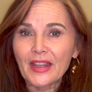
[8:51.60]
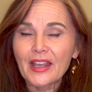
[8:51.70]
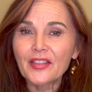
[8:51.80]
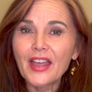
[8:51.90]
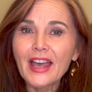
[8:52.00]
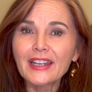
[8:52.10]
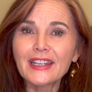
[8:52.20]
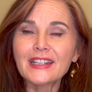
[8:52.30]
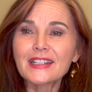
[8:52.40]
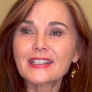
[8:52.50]
That
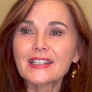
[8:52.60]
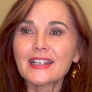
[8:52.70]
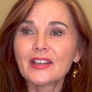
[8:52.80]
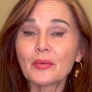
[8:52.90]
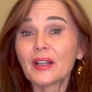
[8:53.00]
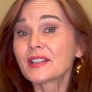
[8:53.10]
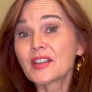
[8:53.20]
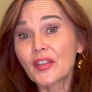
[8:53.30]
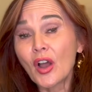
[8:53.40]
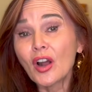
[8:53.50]
is, well, it's at
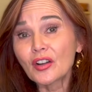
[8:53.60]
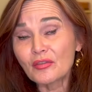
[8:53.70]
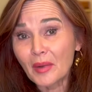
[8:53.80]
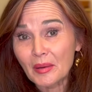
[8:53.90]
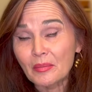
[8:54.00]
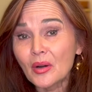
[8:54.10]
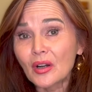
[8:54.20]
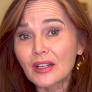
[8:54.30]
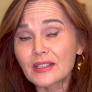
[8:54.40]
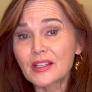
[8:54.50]
the heart of my
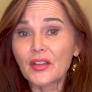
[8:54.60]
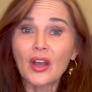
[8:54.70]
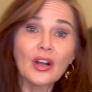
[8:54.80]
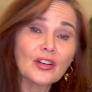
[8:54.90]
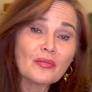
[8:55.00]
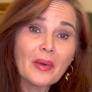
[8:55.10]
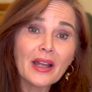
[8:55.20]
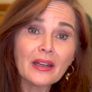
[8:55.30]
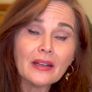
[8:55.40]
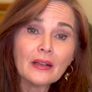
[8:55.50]
book, it's at the heart of
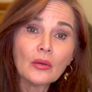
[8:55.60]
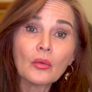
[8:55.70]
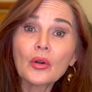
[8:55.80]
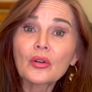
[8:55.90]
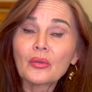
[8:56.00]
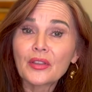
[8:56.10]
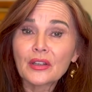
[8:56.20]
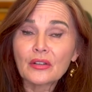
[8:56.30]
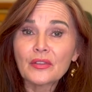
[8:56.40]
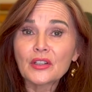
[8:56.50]
my work with
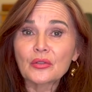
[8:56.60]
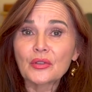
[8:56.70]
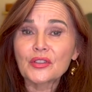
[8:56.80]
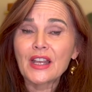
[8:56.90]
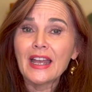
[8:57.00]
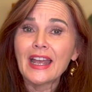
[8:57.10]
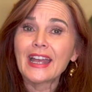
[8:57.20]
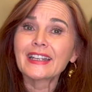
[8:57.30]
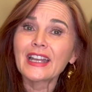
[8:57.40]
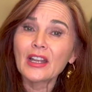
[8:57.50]
individuals,
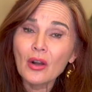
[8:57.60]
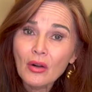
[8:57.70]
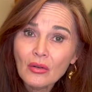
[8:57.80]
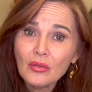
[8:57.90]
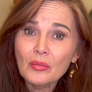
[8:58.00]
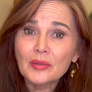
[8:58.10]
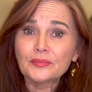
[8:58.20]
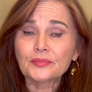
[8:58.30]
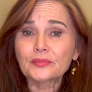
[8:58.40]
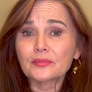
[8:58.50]
and I hope,
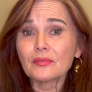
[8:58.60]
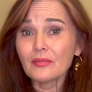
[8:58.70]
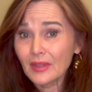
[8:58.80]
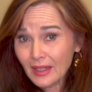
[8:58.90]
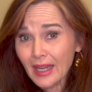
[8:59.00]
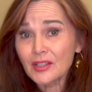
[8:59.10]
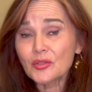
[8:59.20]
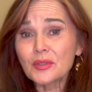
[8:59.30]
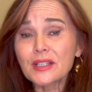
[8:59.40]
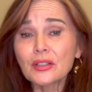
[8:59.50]
as a
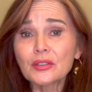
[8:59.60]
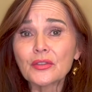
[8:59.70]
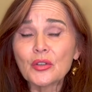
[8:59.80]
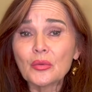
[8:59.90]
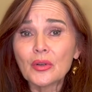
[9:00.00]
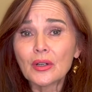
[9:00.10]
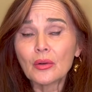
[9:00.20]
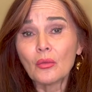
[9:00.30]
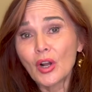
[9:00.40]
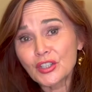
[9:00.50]
result of you
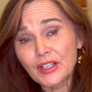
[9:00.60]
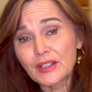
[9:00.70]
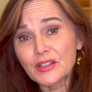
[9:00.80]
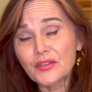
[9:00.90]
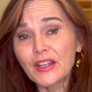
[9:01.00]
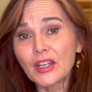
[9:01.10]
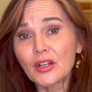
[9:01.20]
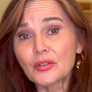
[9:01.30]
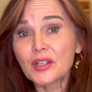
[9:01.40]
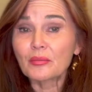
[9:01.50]
watching these
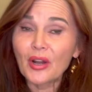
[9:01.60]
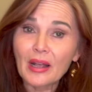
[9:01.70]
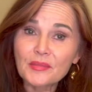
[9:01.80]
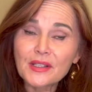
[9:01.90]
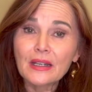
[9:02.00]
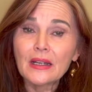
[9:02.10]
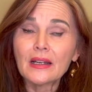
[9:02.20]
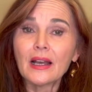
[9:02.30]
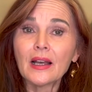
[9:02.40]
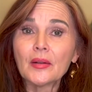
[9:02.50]
videos and perhaps
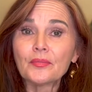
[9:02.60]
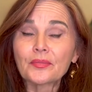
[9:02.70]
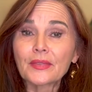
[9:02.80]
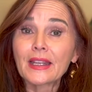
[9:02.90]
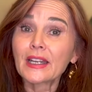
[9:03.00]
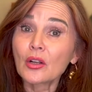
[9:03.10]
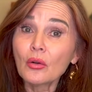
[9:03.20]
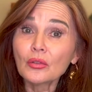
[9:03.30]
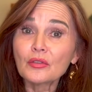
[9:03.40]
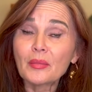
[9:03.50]
getting
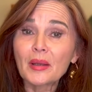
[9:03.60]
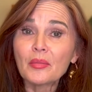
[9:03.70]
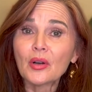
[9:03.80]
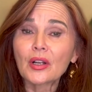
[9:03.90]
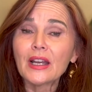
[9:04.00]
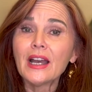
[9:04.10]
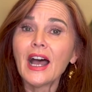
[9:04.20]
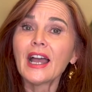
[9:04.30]
hold of my book, I